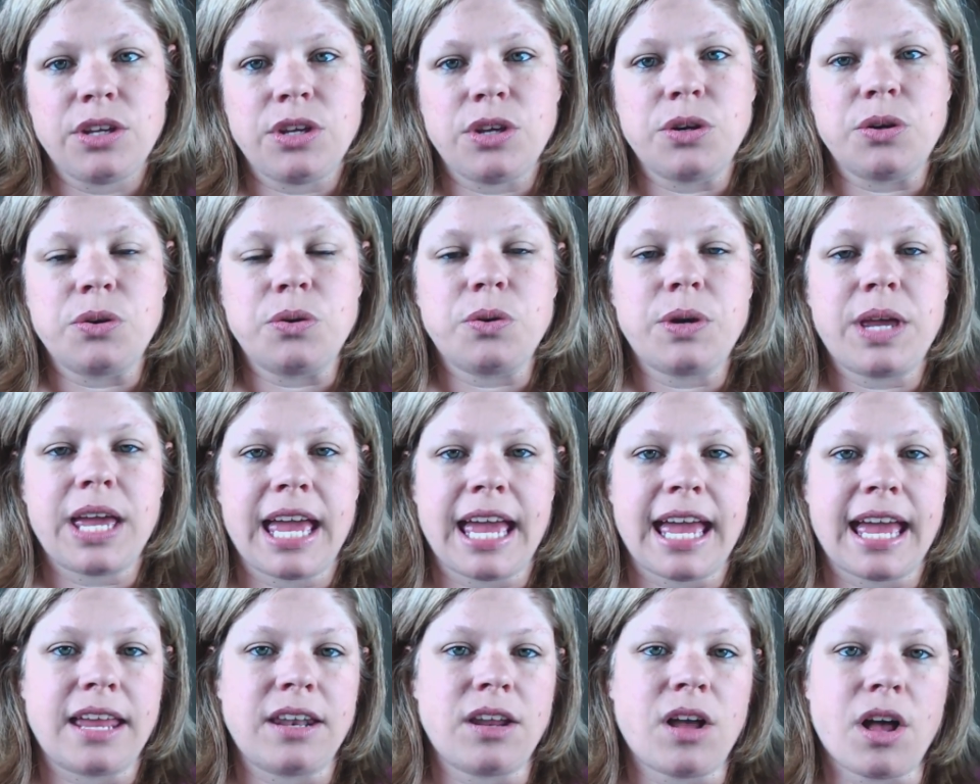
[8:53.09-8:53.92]
You
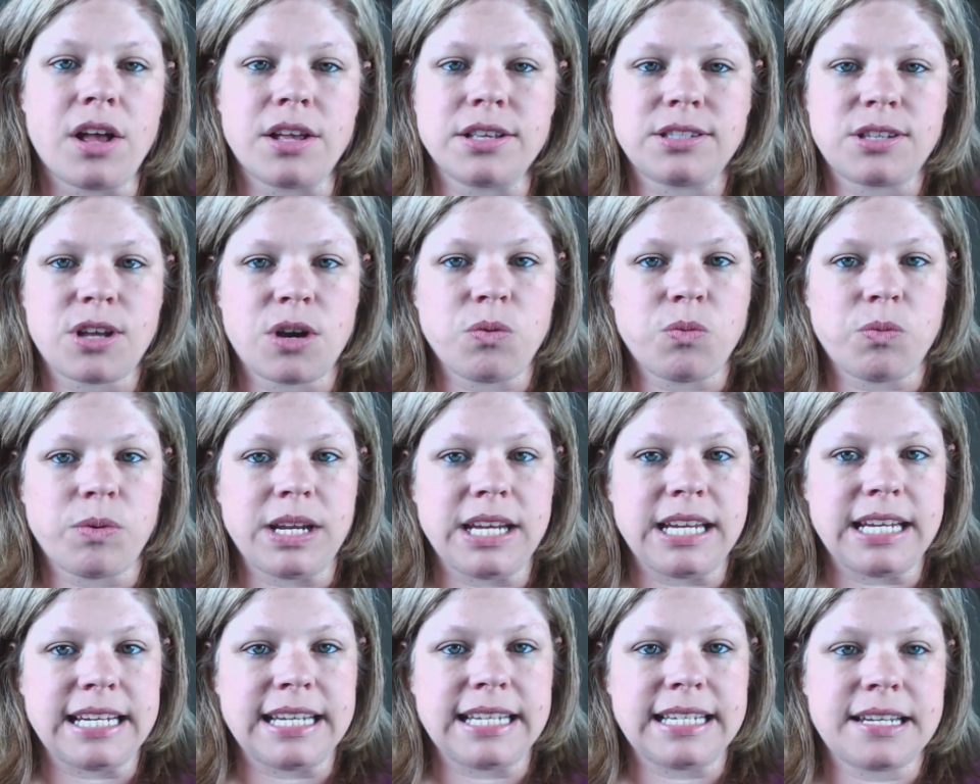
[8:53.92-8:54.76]
can also
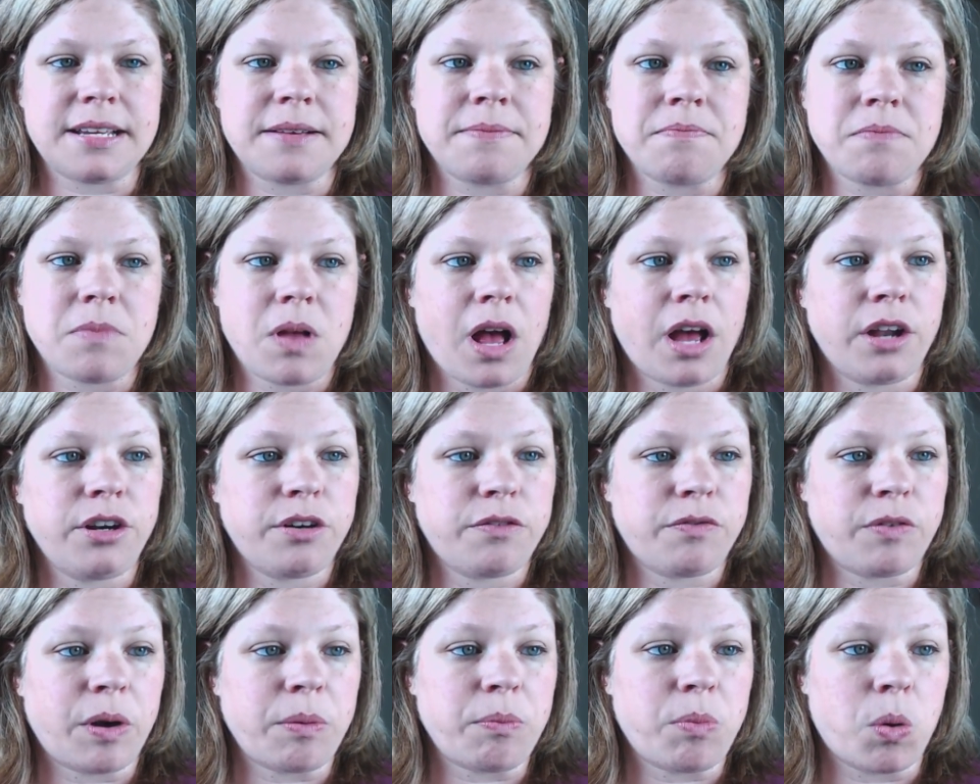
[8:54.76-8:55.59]
read
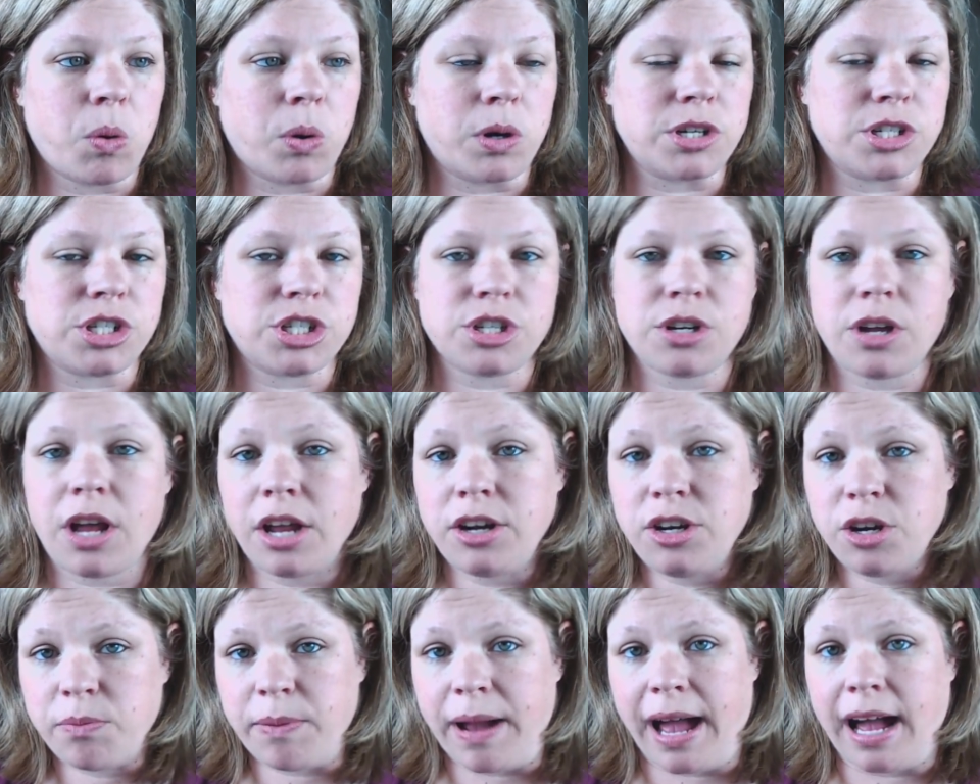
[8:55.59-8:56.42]
on your front porch,
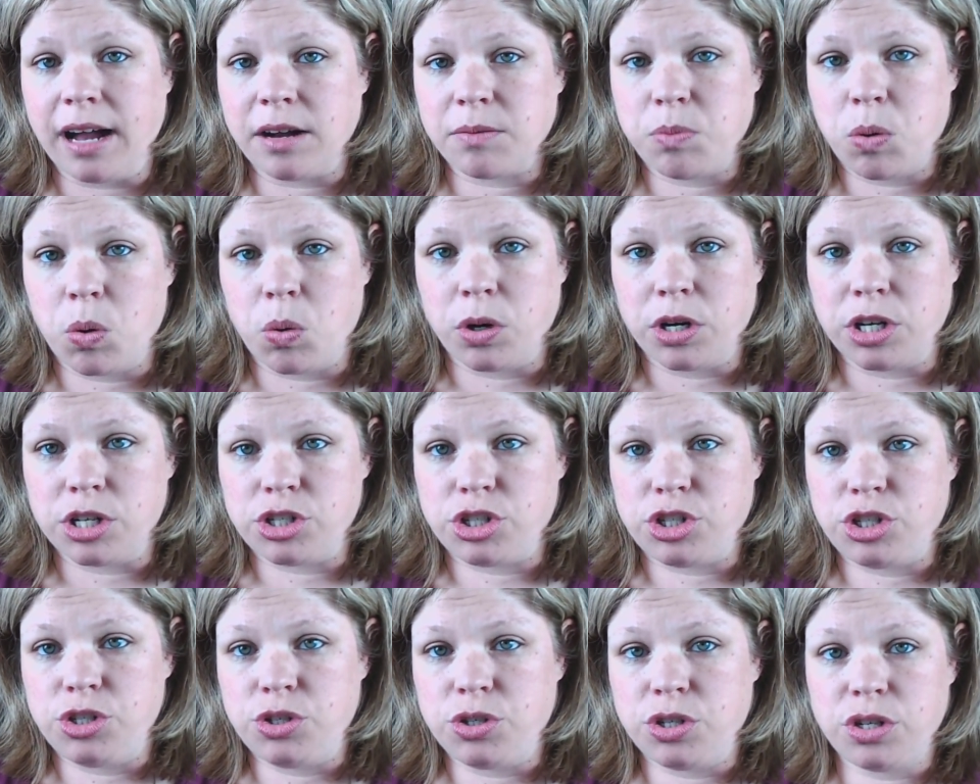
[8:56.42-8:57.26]
on your back
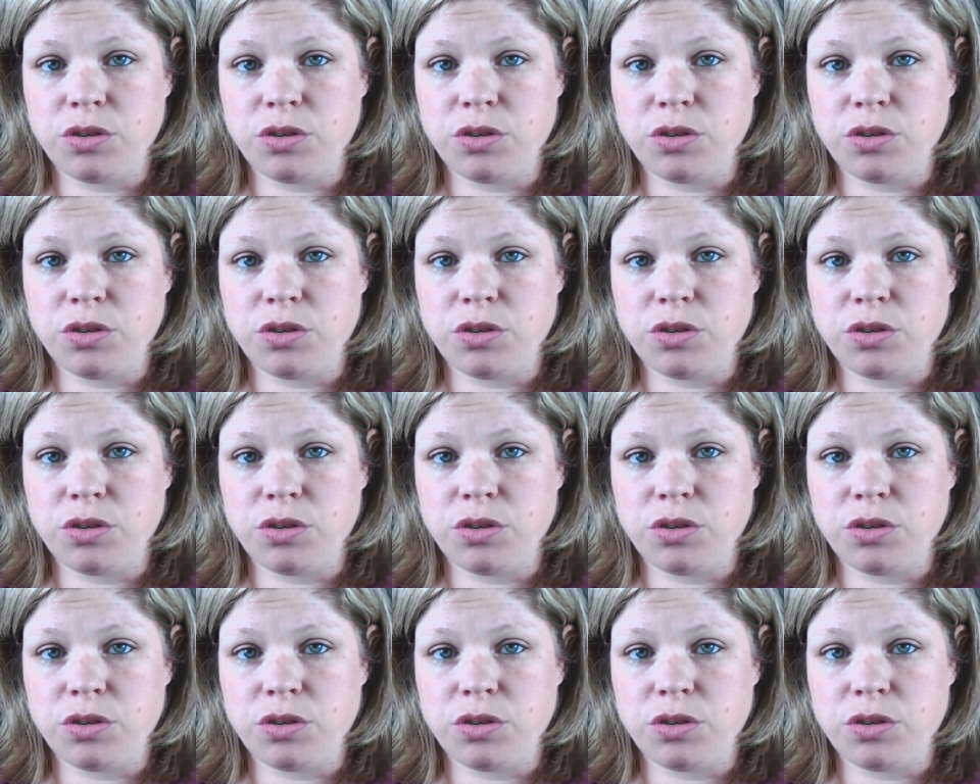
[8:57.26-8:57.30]
porch.